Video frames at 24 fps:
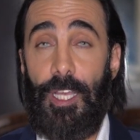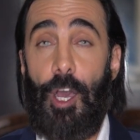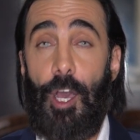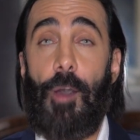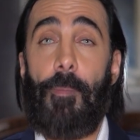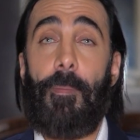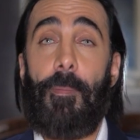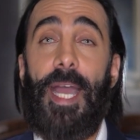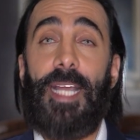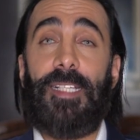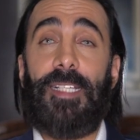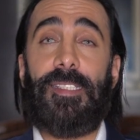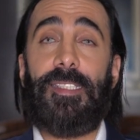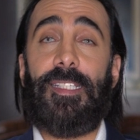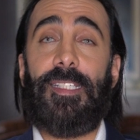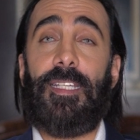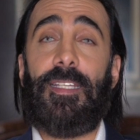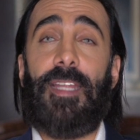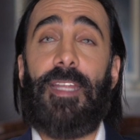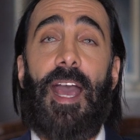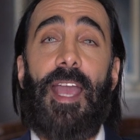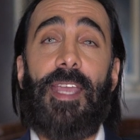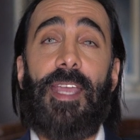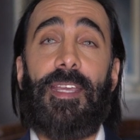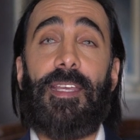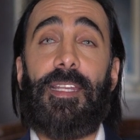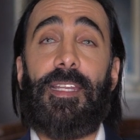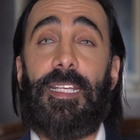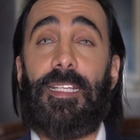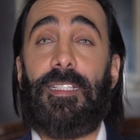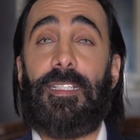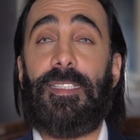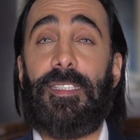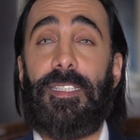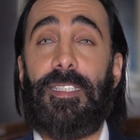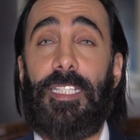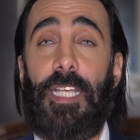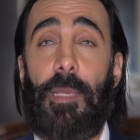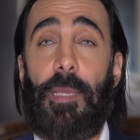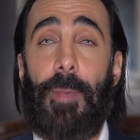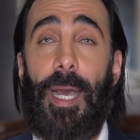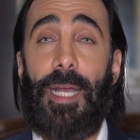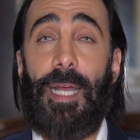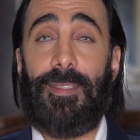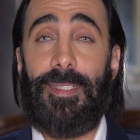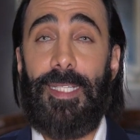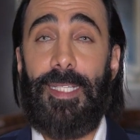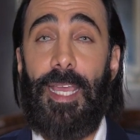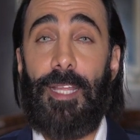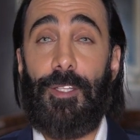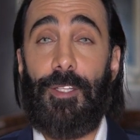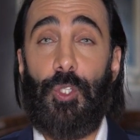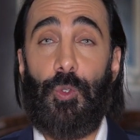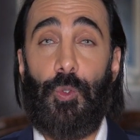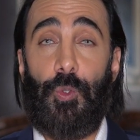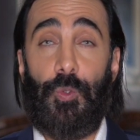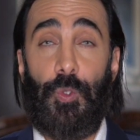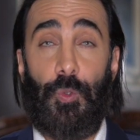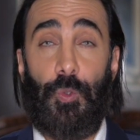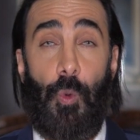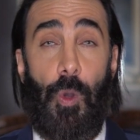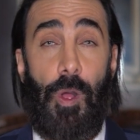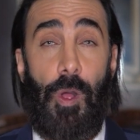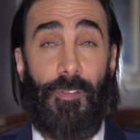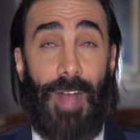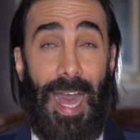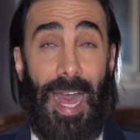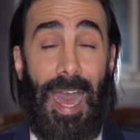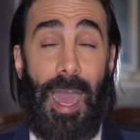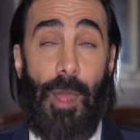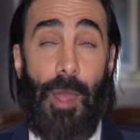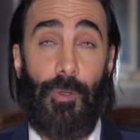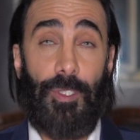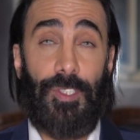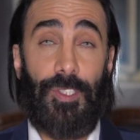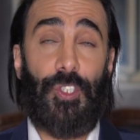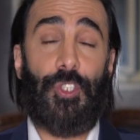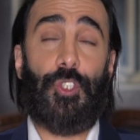On my skin, I get easily about 10 to 12 hours.